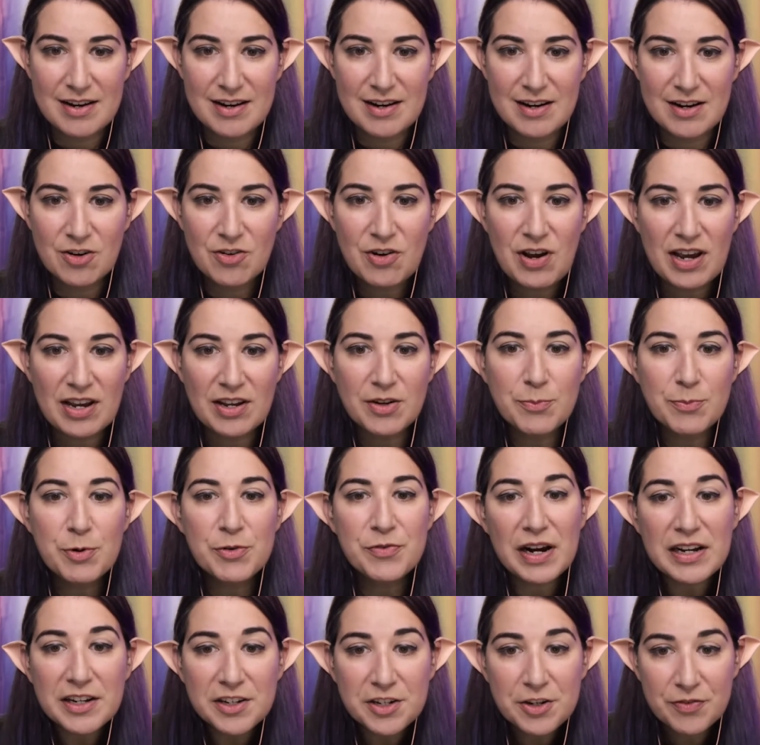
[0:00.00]
Okay,
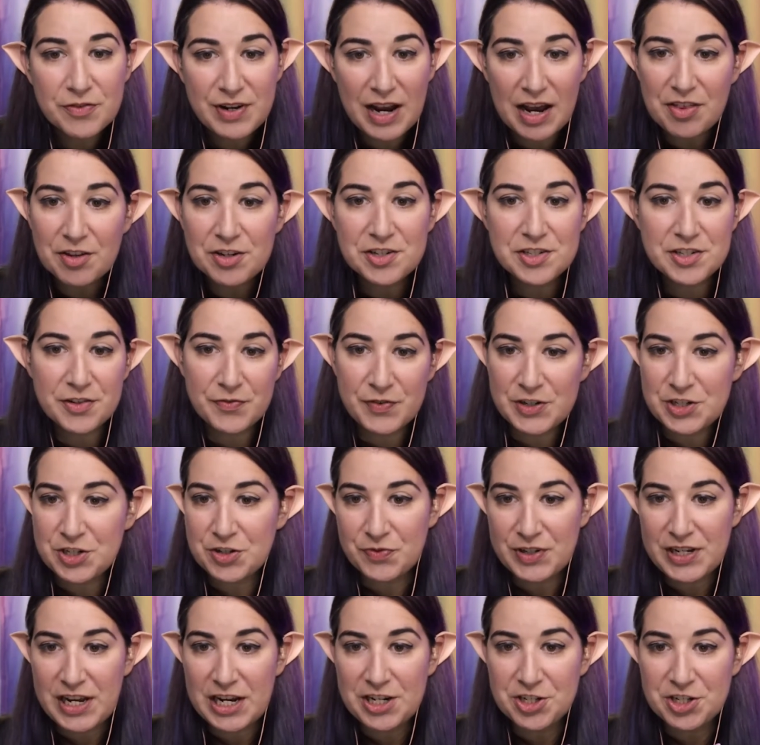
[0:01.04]
provided you've gathered sufficient
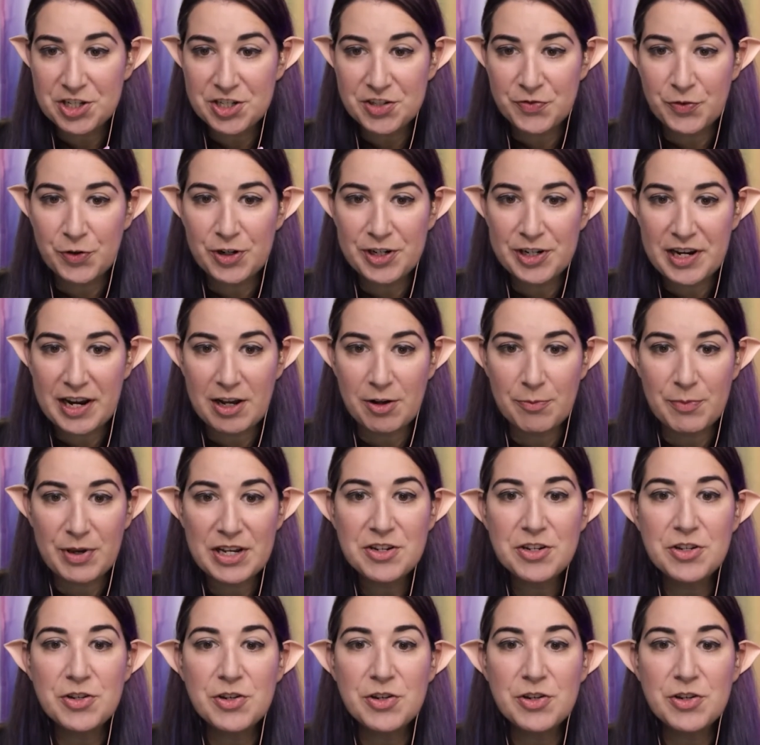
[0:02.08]
reagents for an ailment, you